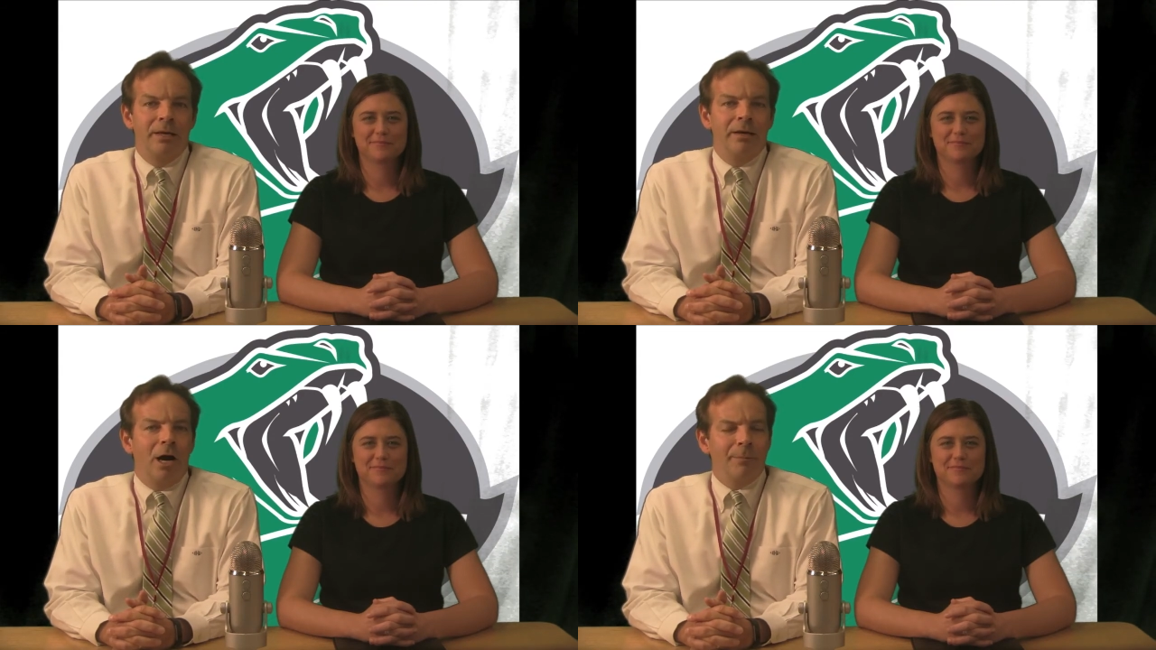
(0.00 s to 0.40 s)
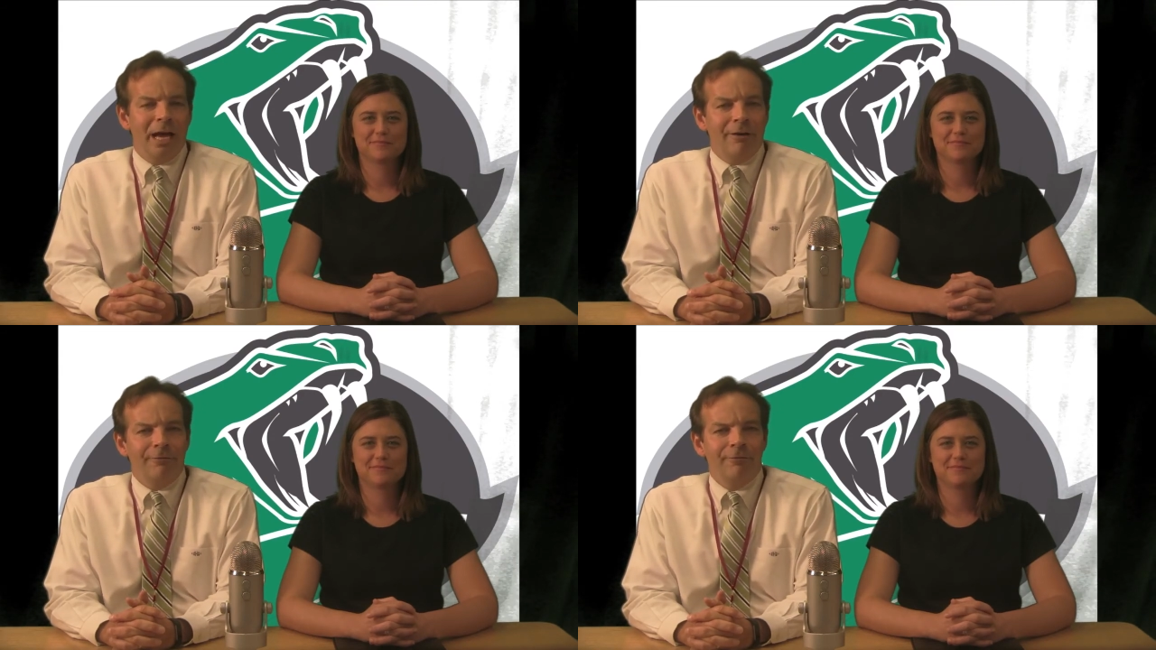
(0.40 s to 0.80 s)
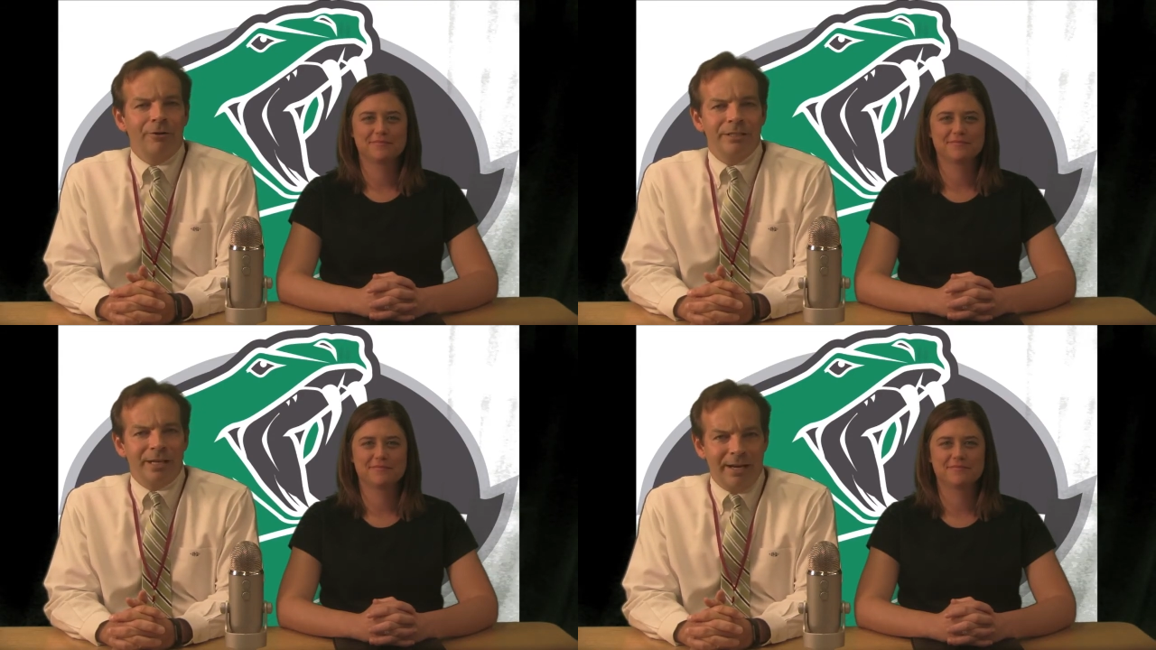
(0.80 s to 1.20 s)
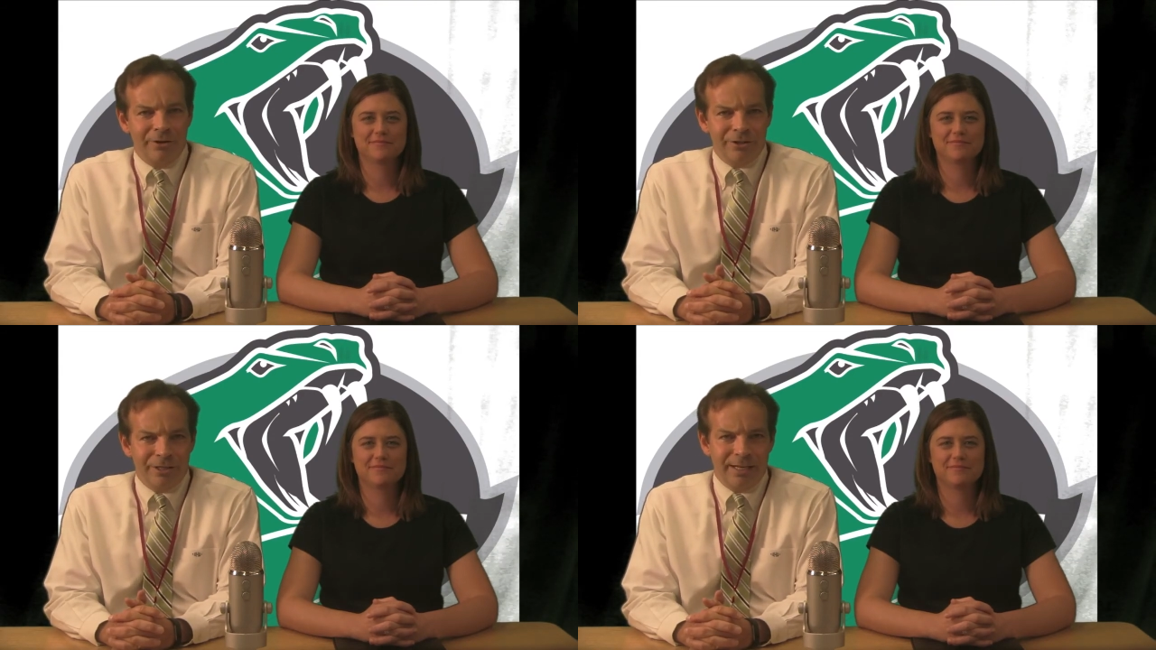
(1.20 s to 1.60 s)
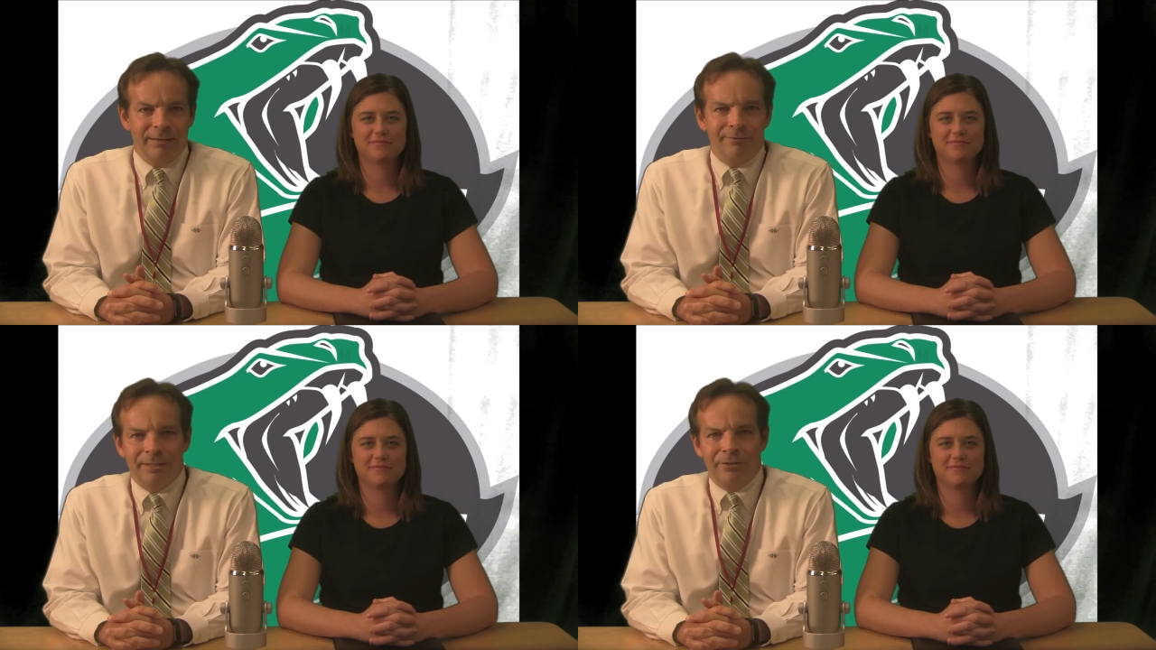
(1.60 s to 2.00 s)
Speaker 1: On behalf of our entire staff
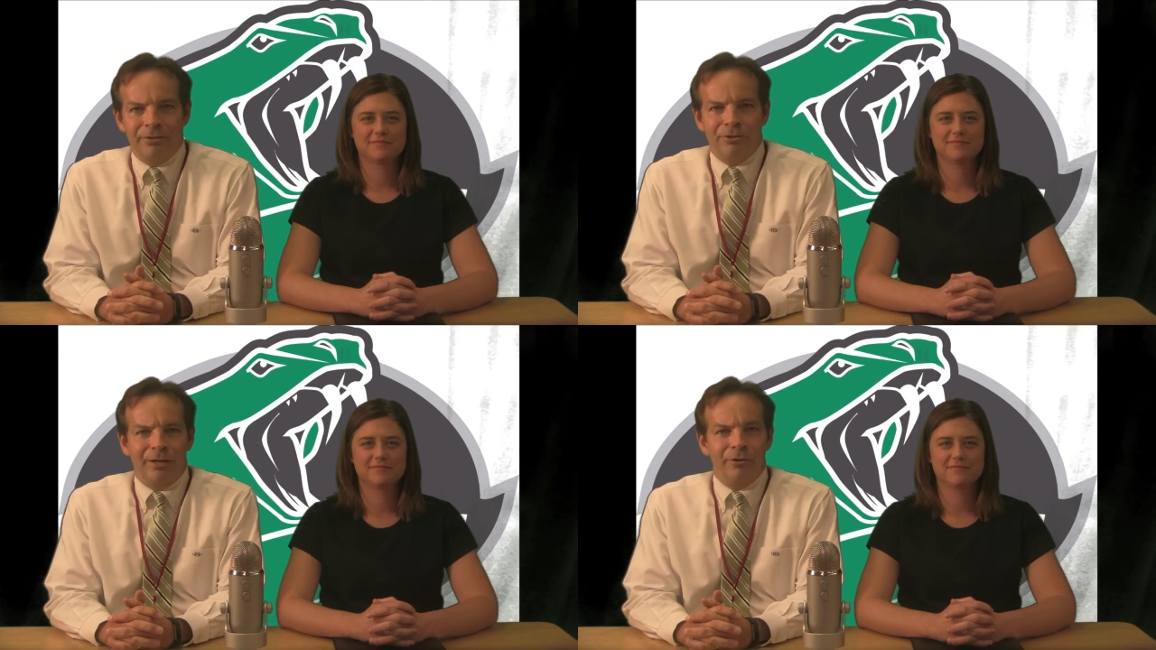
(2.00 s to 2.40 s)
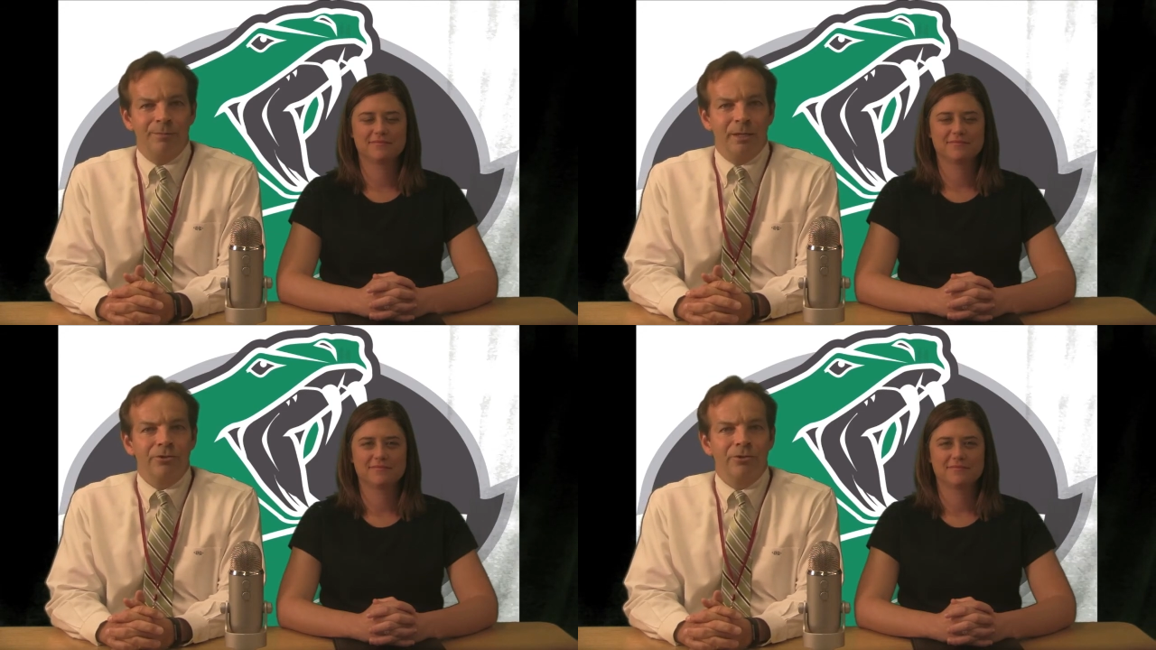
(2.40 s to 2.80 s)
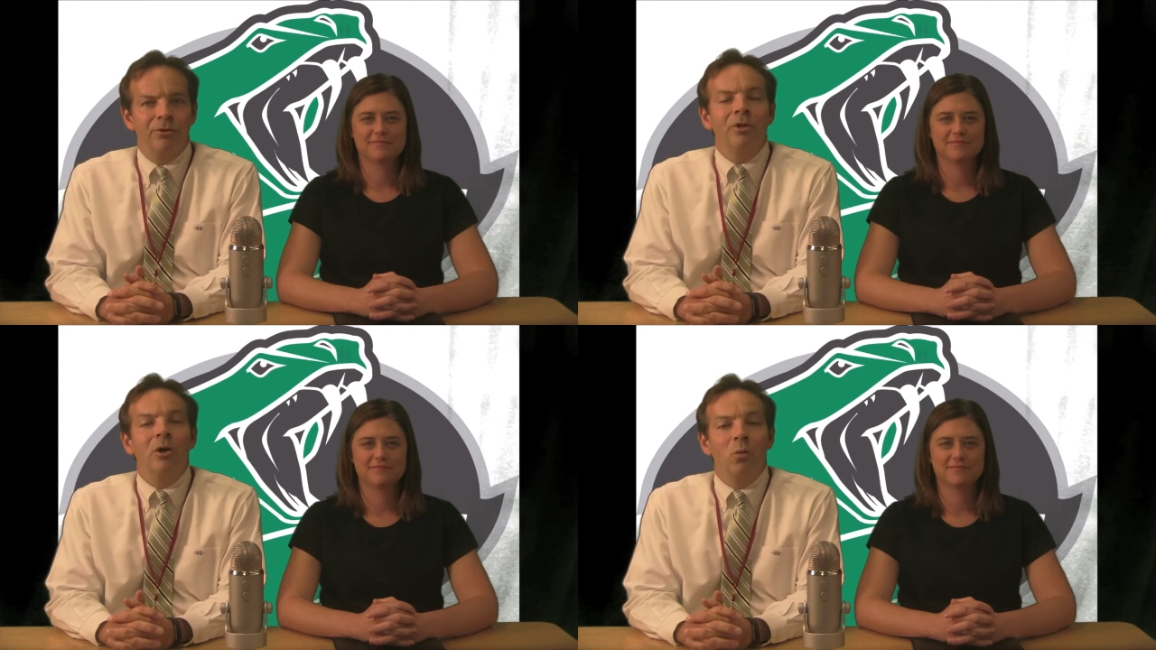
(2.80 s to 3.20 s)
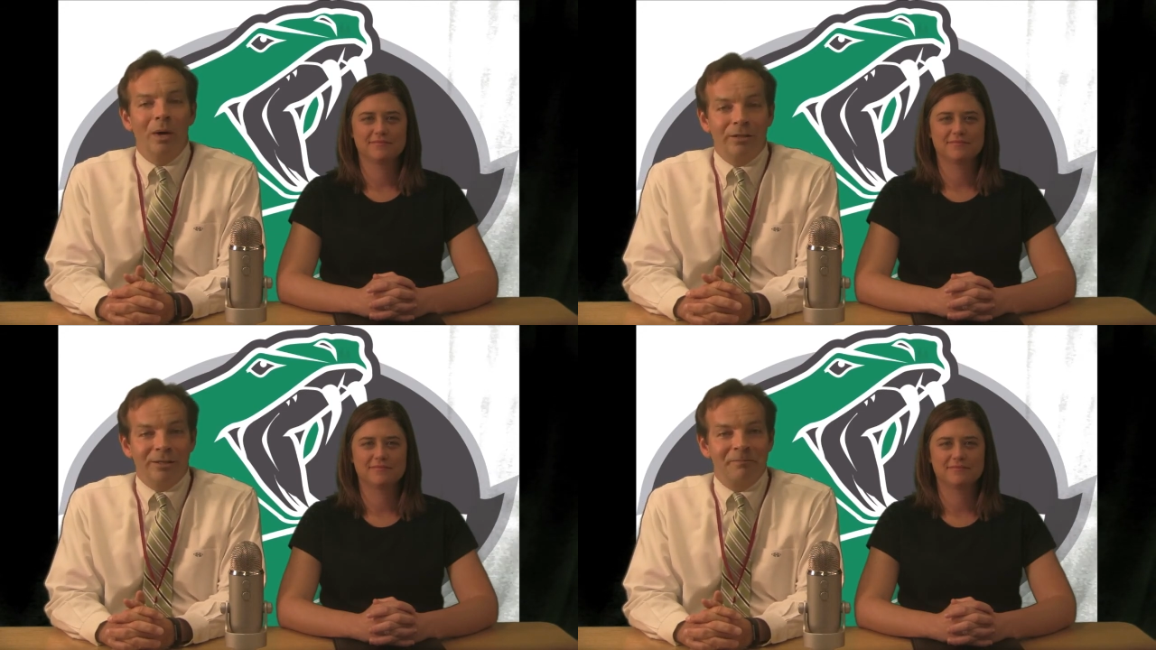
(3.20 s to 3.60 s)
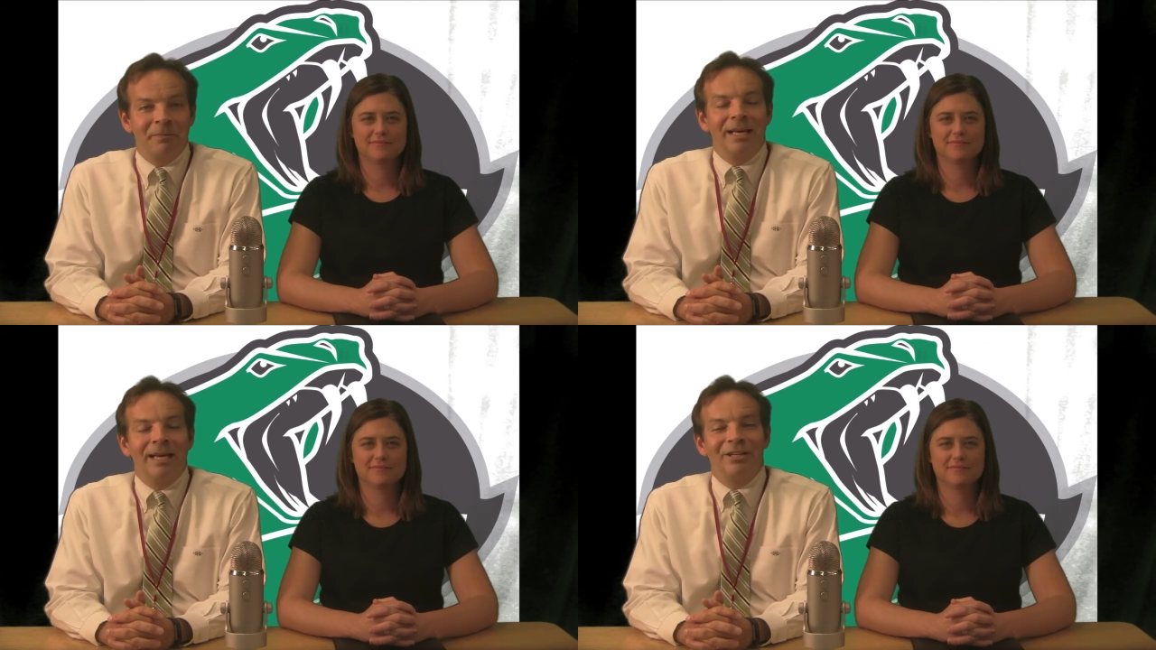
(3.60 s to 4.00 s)
at Desert Shadows Middle School, welcome
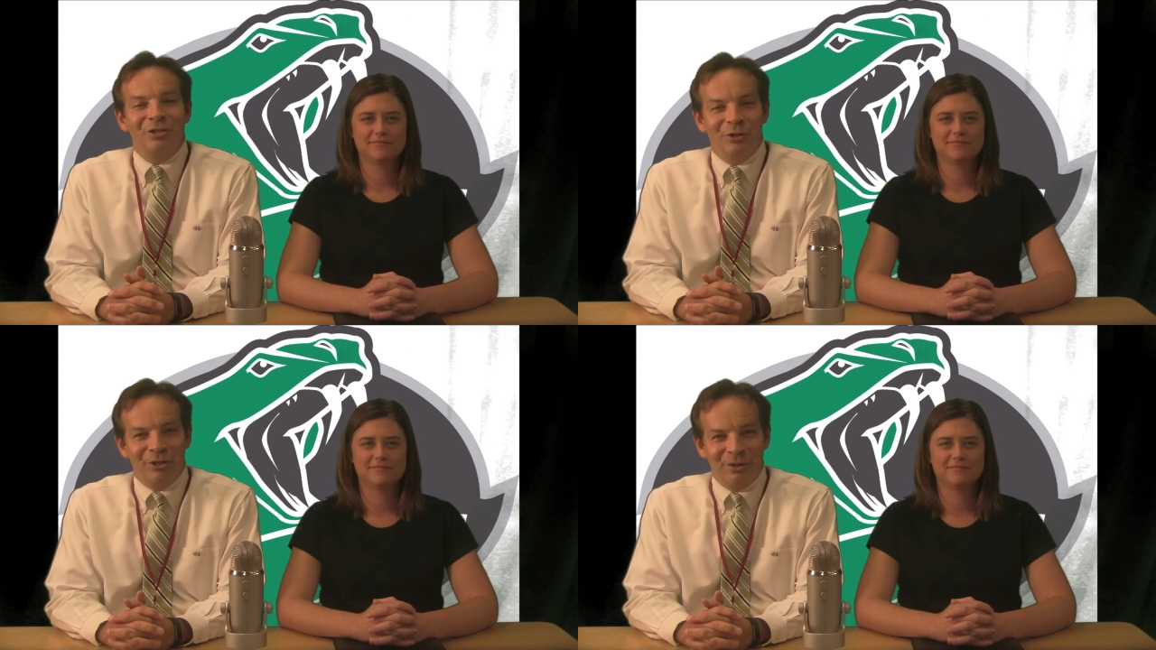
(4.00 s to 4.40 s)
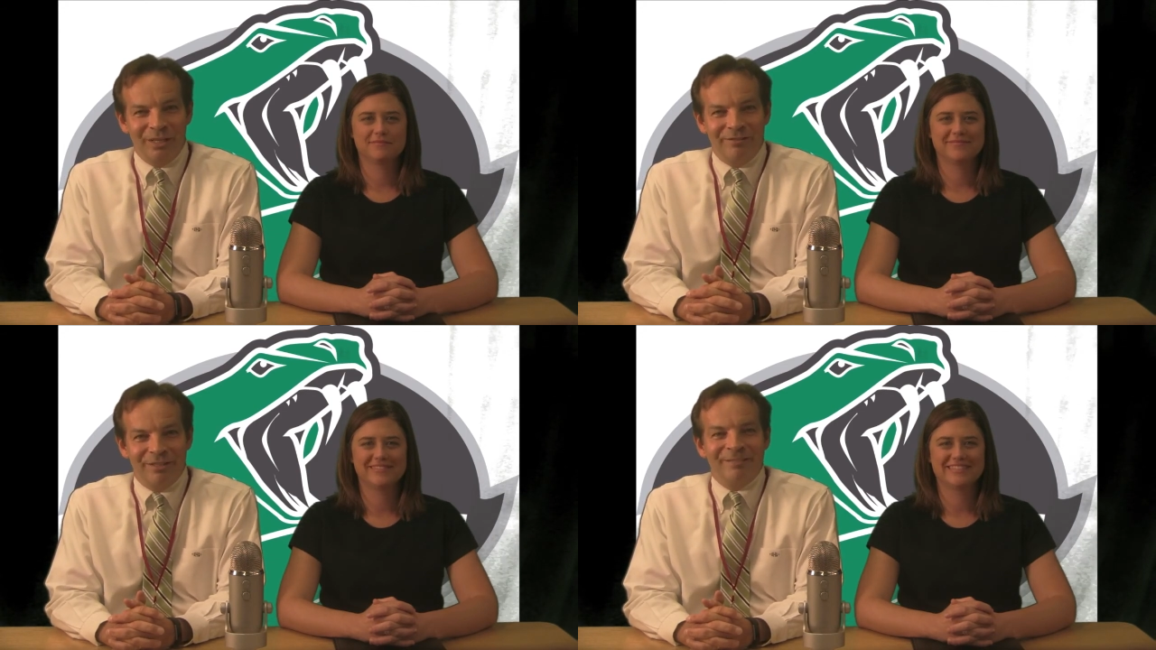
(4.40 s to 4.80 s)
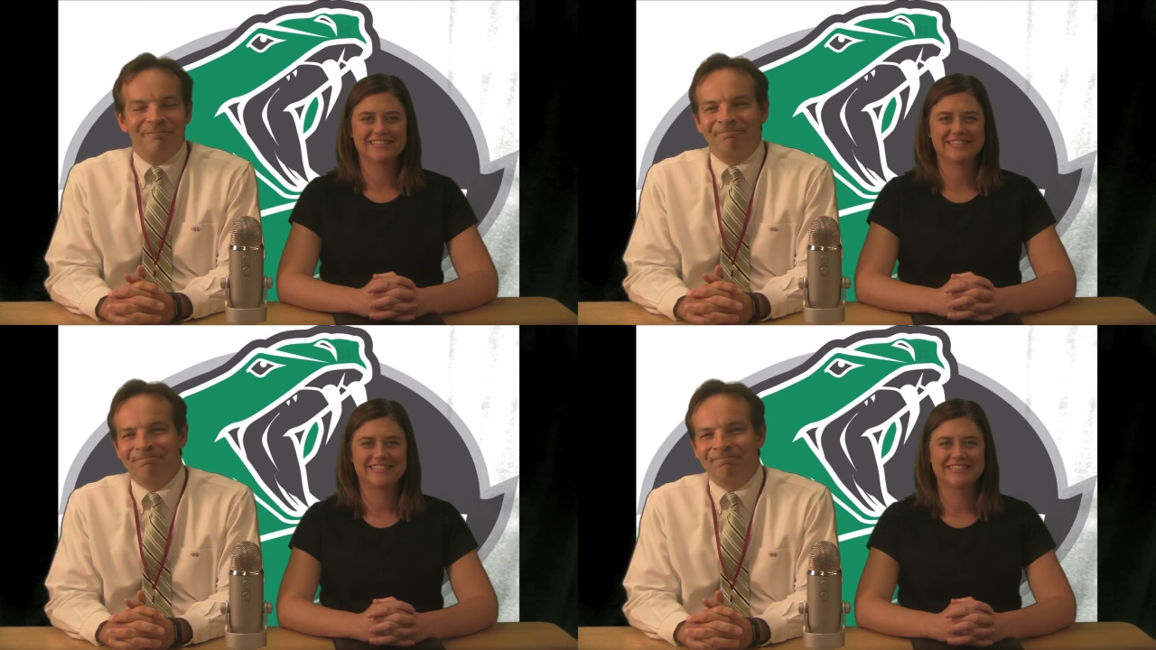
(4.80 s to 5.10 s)
and enjoy your evening.